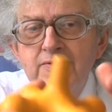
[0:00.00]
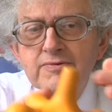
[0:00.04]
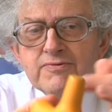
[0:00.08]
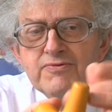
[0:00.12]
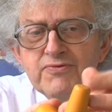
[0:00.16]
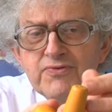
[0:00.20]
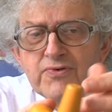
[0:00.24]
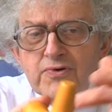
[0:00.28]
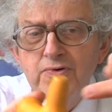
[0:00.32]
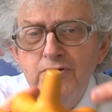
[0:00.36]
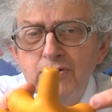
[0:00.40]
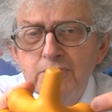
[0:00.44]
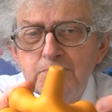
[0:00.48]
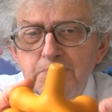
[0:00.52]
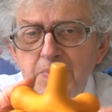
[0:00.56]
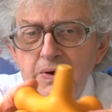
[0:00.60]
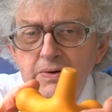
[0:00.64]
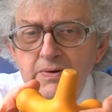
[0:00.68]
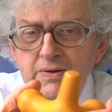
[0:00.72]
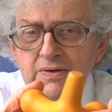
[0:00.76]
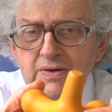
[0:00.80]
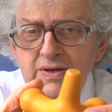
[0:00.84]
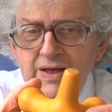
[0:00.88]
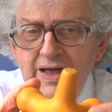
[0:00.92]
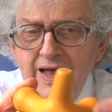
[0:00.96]
four
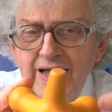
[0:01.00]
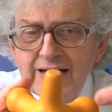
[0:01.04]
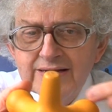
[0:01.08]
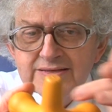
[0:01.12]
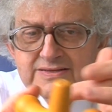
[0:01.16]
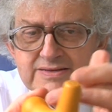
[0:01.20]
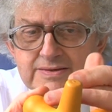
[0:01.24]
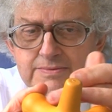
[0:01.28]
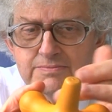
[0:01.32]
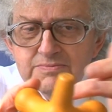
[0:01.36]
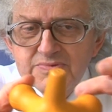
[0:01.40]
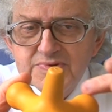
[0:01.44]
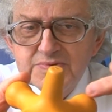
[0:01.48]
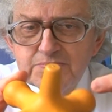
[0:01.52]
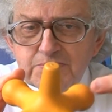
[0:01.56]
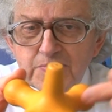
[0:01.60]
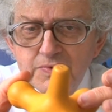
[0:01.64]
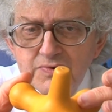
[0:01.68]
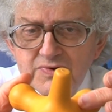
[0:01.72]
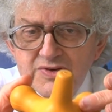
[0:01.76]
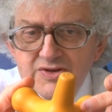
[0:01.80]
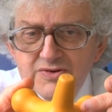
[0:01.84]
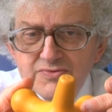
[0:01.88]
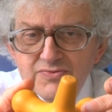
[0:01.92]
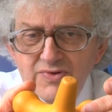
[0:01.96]
bo atoms
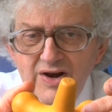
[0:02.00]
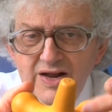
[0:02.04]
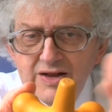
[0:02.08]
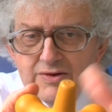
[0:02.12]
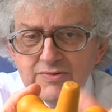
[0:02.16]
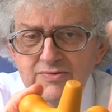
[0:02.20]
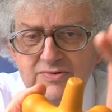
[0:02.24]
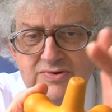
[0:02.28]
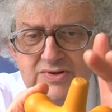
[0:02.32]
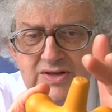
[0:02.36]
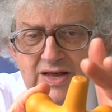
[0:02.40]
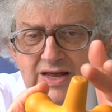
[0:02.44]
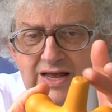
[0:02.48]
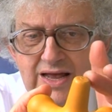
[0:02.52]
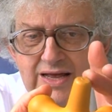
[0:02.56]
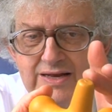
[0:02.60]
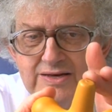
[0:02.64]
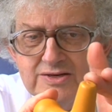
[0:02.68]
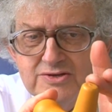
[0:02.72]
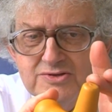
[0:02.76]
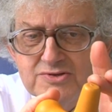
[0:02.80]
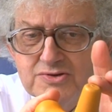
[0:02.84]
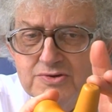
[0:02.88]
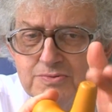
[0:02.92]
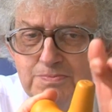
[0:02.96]
bonded round
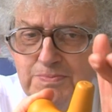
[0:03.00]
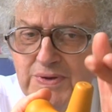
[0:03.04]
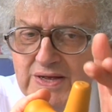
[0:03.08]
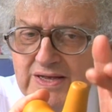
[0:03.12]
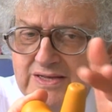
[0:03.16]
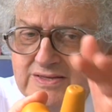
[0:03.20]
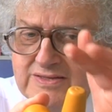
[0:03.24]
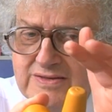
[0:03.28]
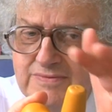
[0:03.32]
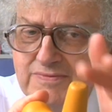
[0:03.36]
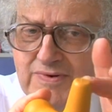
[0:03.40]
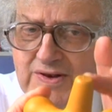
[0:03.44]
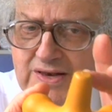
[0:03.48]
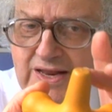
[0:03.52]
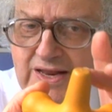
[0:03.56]
and two pairs of